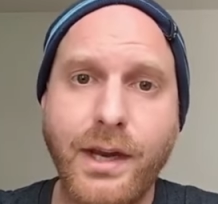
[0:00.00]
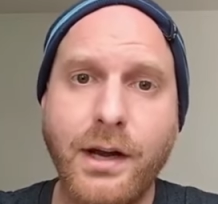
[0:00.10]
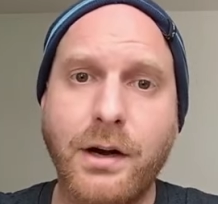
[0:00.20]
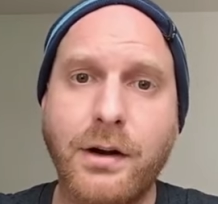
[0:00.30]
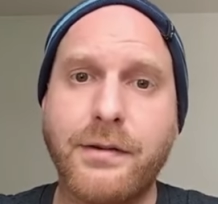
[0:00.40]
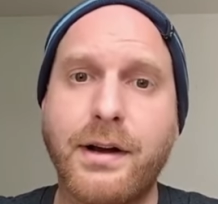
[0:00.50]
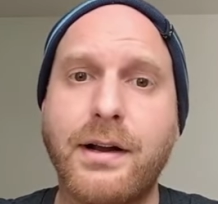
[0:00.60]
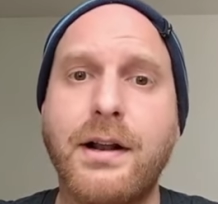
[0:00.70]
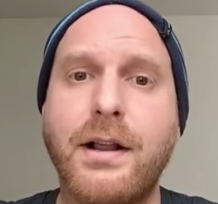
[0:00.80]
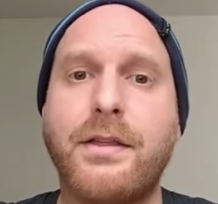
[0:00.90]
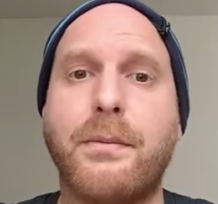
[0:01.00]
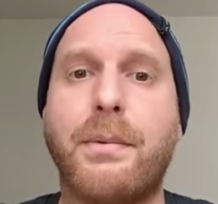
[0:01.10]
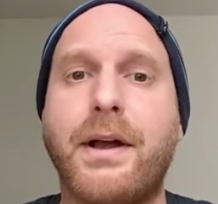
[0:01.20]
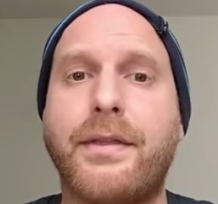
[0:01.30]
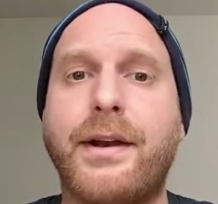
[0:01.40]
However, the
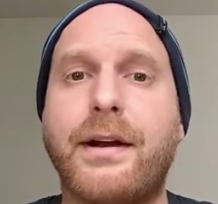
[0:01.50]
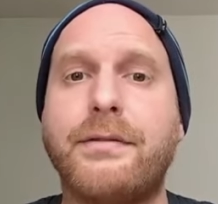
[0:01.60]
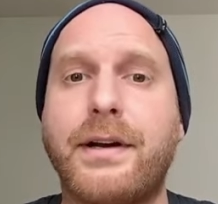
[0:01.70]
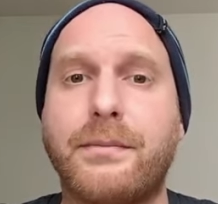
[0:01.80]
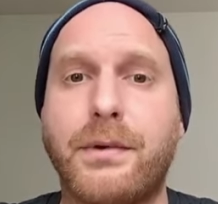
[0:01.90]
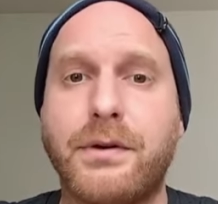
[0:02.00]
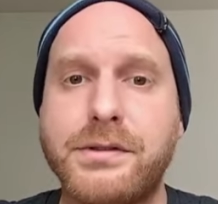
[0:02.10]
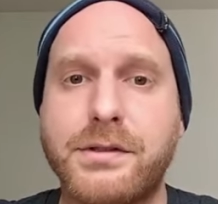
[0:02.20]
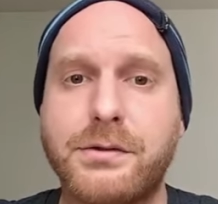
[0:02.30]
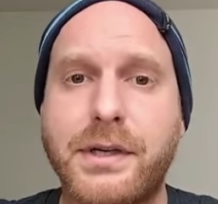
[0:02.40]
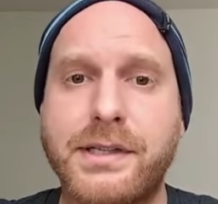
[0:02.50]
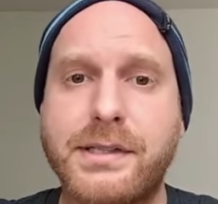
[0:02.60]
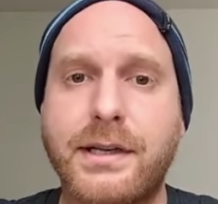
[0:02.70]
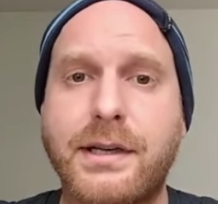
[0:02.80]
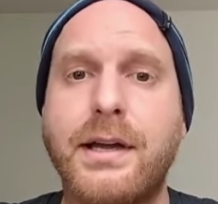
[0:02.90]
part that I find most
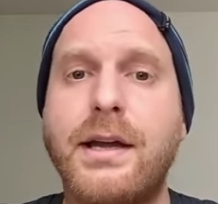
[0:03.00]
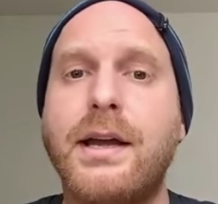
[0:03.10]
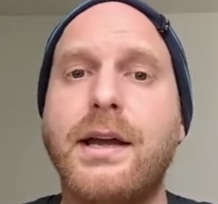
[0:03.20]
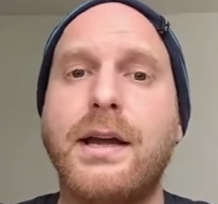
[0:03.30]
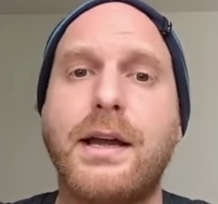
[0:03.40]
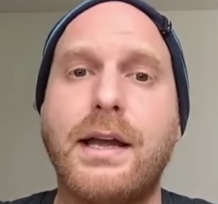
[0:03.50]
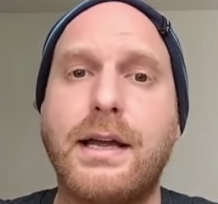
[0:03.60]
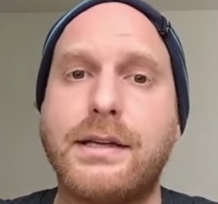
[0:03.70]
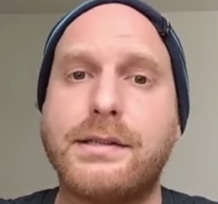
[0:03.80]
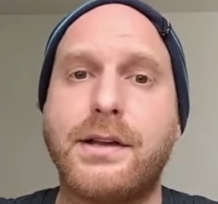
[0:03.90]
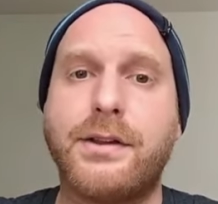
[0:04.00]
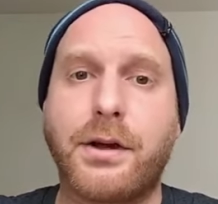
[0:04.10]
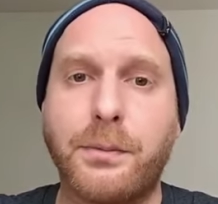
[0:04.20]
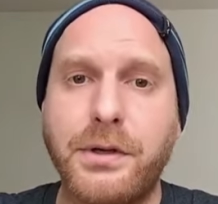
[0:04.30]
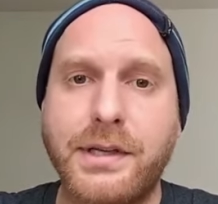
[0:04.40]
interesting is the
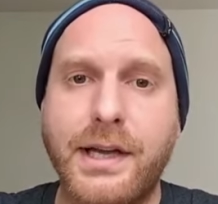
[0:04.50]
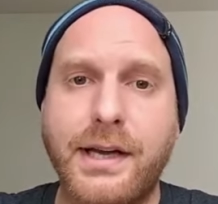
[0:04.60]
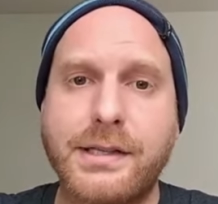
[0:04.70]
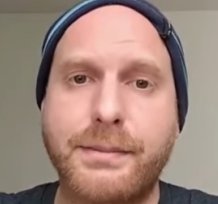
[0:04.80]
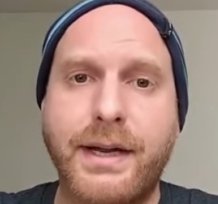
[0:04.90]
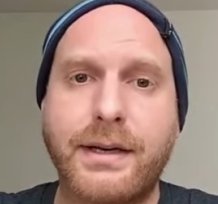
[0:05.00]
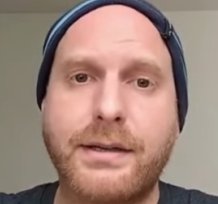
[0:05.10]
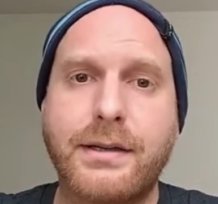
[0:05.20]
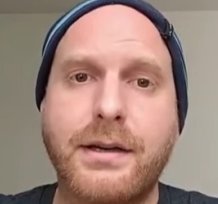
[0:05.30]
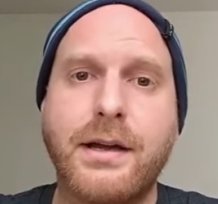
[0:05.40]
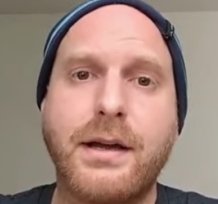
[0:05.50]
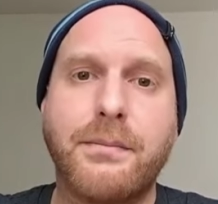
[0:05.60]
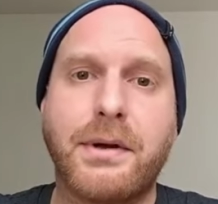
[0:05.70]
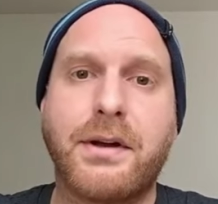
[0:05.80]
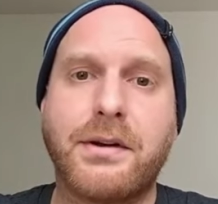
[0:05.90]
community aspect,
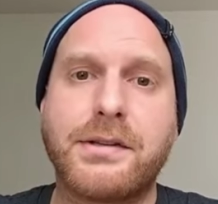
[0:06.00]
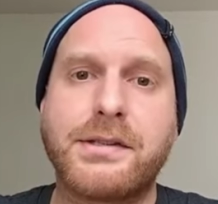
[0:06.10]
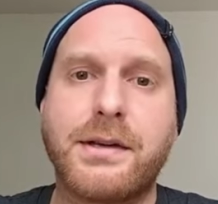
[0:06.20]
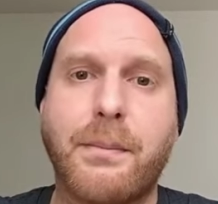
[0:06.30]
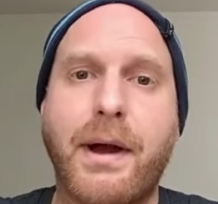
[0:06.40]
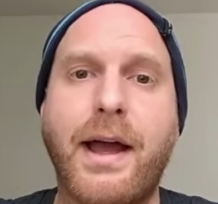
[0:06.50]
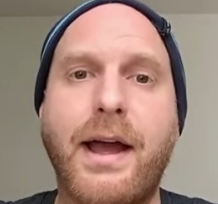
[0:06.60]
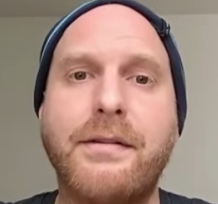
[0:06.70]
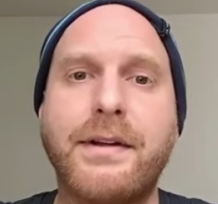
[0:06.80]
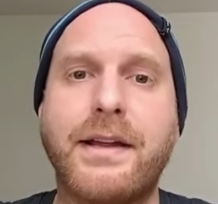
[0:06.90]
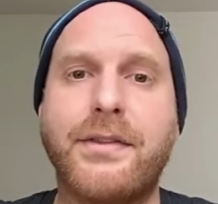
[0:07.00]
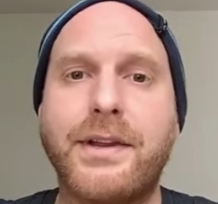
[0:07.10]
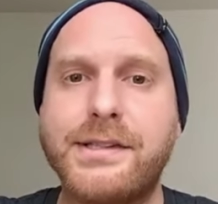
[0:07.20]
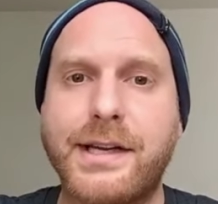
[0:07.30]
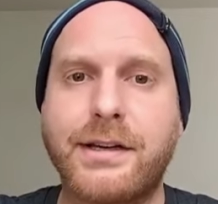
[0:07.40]
because by having
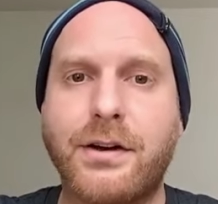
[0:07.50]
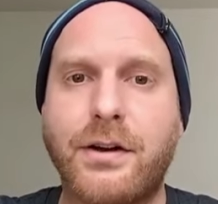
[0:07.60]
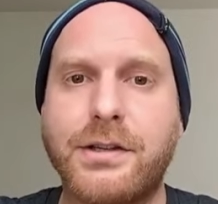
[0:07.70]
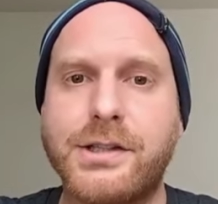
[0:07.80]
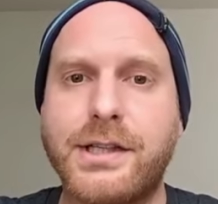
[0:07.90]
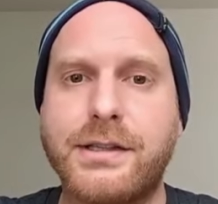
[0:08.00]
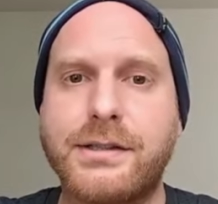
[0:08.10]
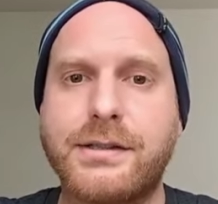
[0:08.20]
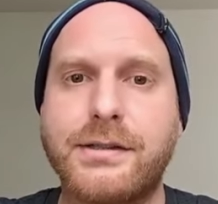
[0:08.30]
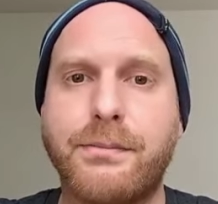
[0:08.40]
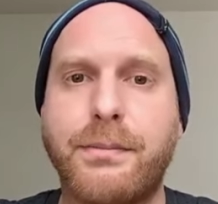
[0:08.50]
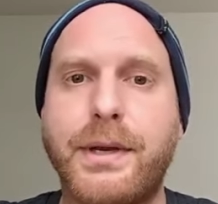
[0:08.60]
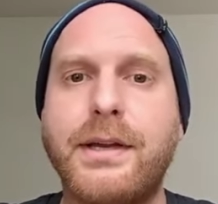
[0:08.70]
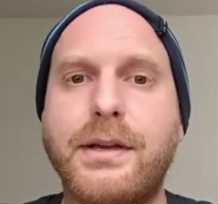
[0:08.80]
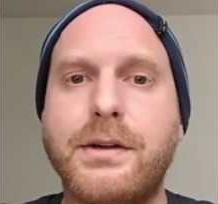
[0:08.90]
these technologies
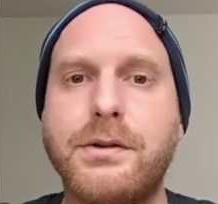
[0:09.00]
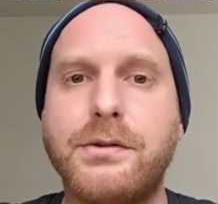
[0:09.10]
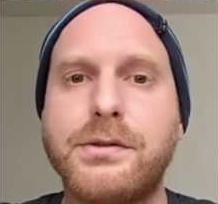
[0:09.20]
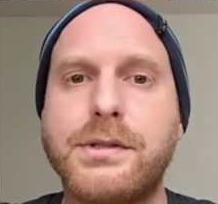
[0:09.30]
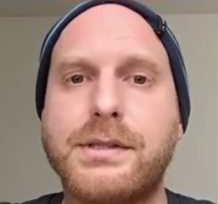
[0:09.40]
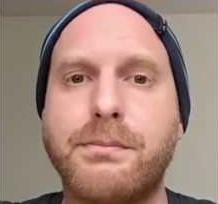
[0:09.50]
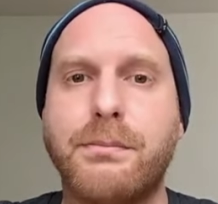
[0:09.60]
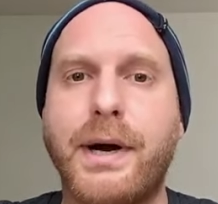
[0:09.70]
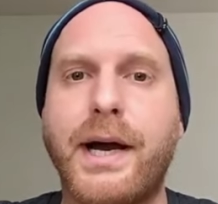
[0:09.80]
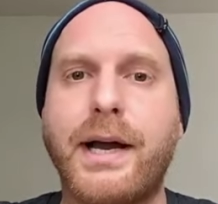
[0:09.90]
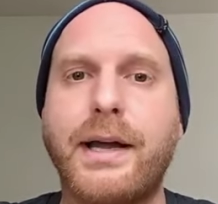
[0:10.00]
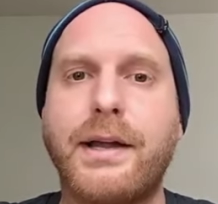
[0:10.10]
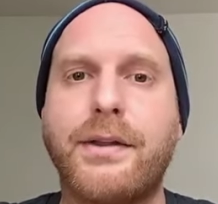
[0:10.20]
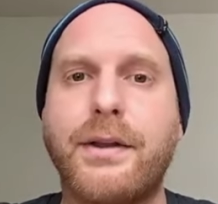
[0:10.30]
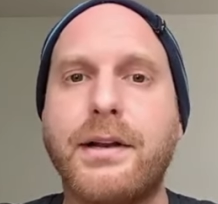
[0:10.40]
being used by
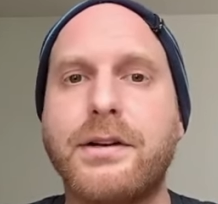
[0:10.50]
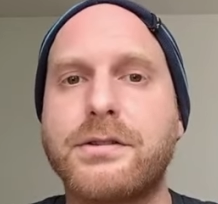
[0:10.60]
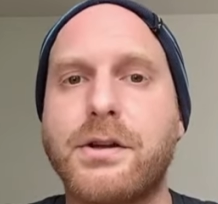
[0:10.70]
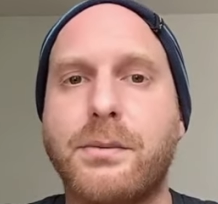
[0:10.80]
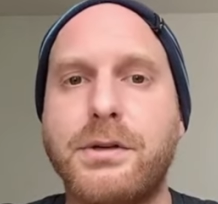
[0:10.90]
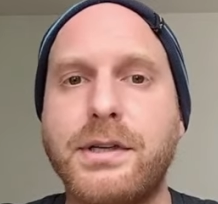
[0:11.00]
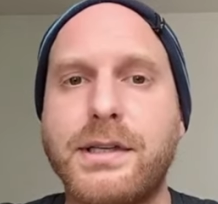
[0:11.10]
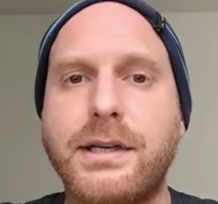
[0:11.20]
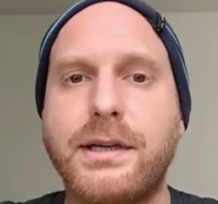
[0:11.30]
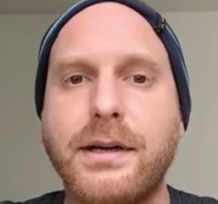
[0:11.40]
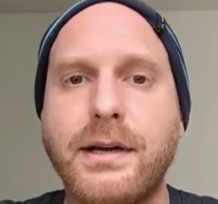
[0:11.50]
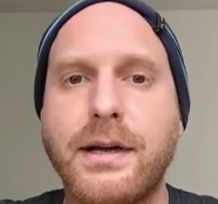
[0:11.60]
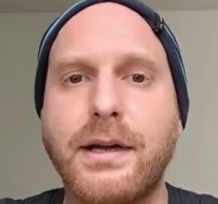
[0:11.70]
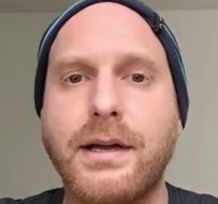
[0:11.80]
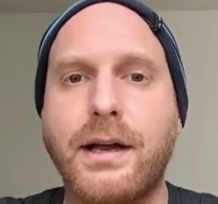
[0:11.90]
the Linux community
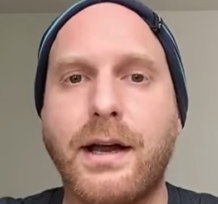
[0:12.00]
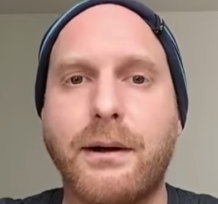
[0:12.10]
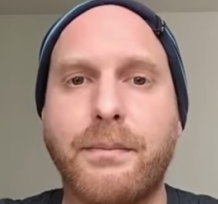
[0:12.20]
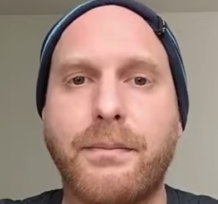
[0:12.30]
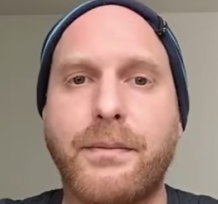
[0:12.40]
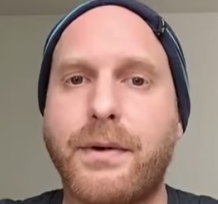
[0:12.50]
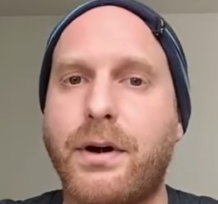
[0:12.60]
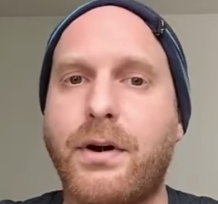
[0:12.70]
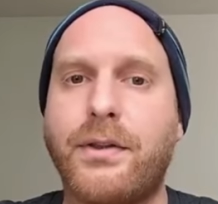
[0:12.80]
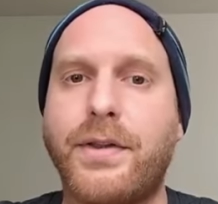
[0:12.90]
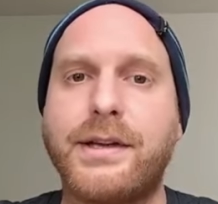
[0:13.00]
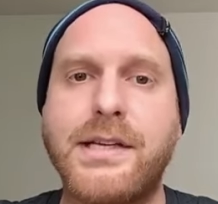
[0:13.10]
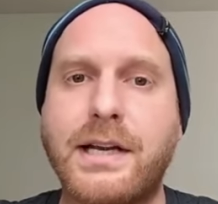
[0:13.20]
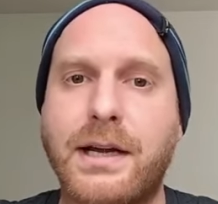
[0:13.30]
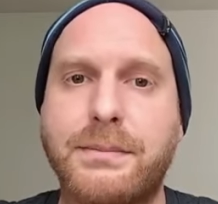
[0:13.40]
on their
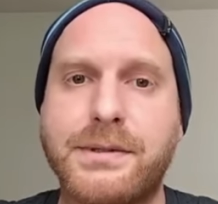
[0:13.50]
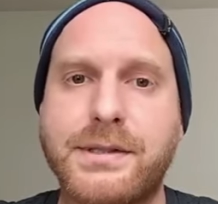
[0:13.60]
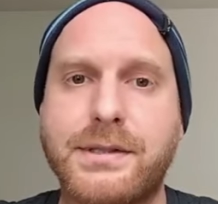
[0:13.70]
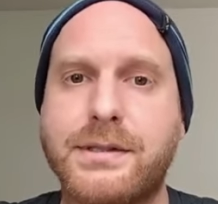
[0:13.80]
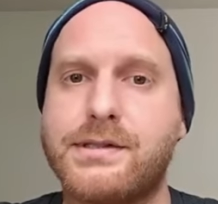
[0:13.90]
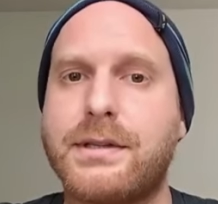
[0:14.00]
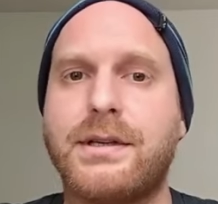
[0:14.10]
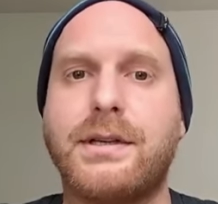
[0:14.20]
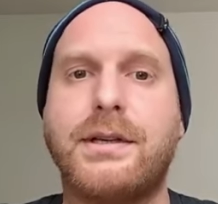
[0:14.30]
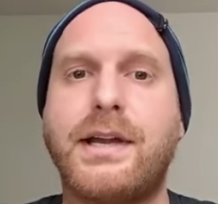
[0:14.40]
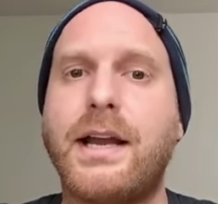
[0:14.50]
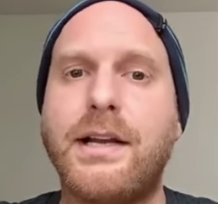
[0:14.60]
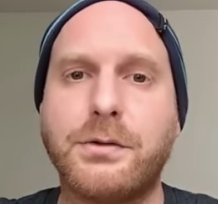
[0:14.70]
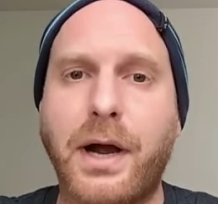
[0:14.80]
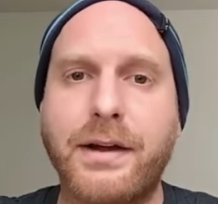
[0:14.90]
setups, daily
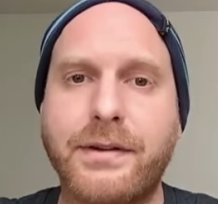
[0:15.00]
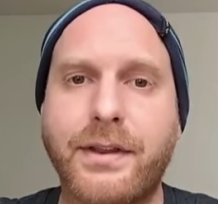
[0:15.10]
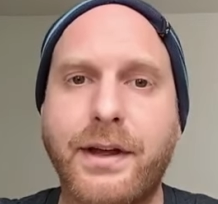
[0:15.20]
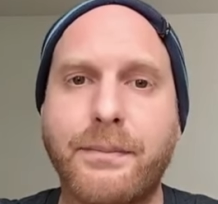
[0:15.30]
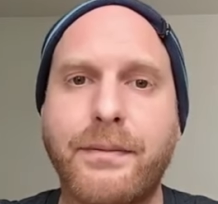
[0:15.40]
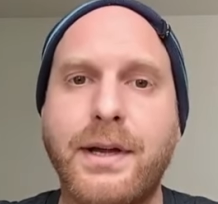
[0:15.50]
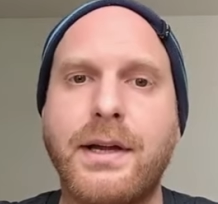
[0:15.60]
driving them,